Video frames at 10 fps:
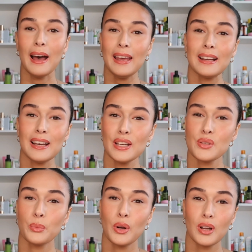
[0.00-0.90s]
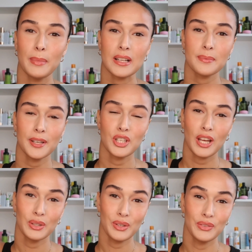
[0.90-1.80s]
Hi guys, welcome back to my
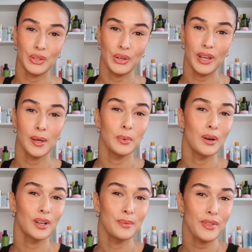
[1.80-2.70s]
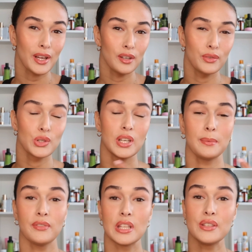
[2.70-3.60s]
channel. If you're new here, welcome. Thank you for joining
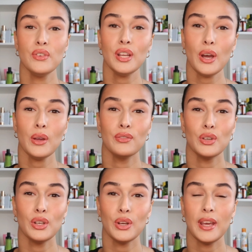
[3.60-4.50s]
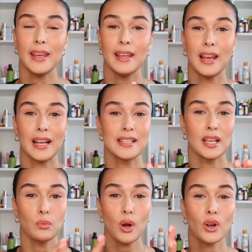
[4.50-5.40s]
me for this video. If you're new here, like I
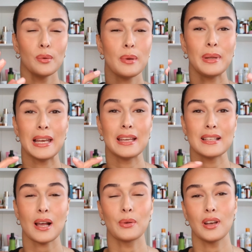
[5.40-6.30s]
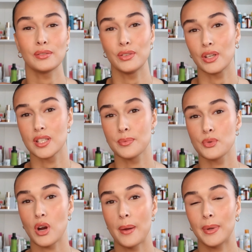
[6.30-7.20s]
said, welcome. Please, I would love if you could
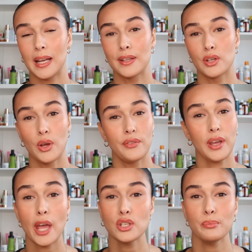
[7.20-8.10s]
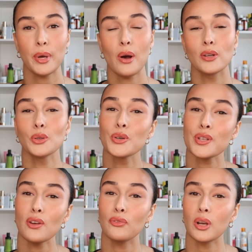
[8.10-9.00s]
subscribe and click the notification bell, and
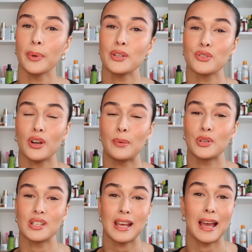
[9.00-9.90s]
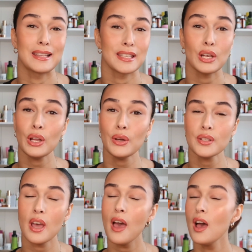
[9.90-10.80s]
also follow my Instagram, which is at
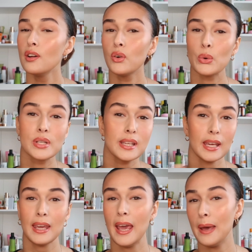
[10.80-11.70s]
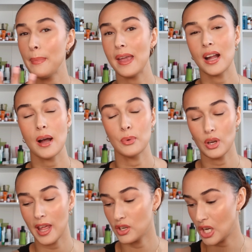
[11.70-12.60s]
HannahSaintLouis, for all skincare, makeup, all of
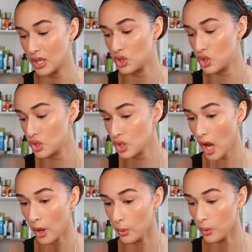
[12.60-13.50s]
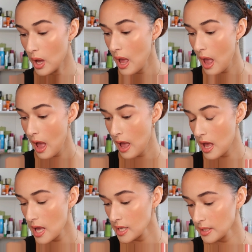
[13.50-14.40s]
that jazz. So
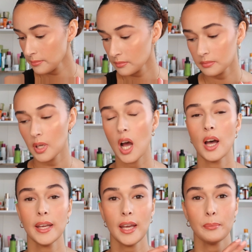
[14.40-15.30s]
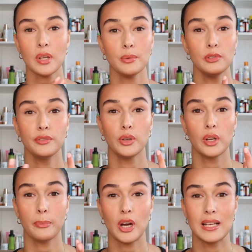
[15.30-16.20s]
I am going to be reviewing
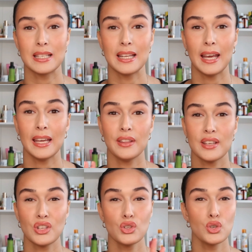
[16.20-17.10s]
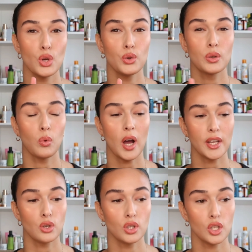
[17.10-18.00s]
a brand today. This is new to what I
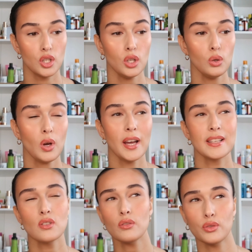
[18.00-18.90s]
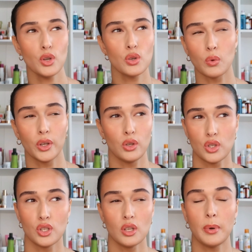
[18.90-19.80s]
usually do. It's not new to what I
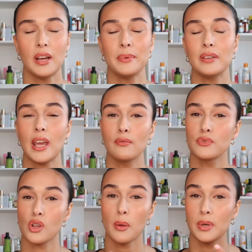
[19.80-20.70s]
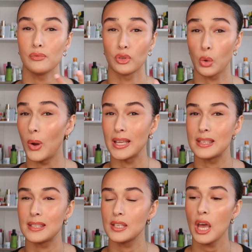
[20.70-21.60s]
usually do, but I've been getting so many
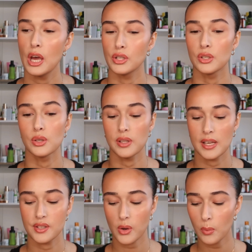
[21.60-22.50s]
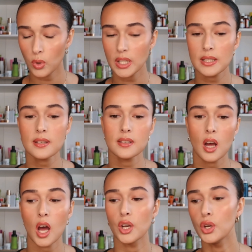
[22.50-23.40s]
requests to do this, so I wanted to
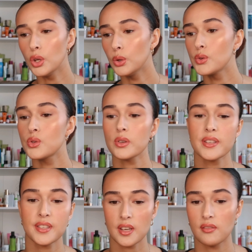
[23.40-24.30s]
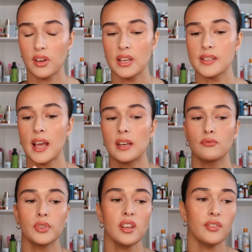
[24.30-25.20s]
start a new sort of series and
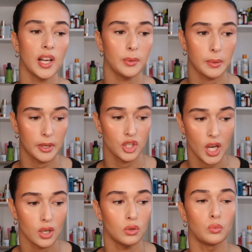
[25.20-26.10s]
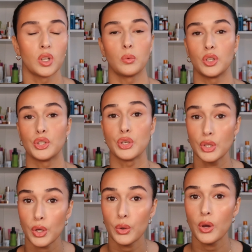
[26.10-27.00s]
reevaluate my channel and what I wanted to
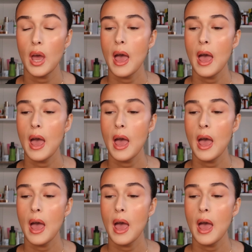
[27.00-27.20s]
do.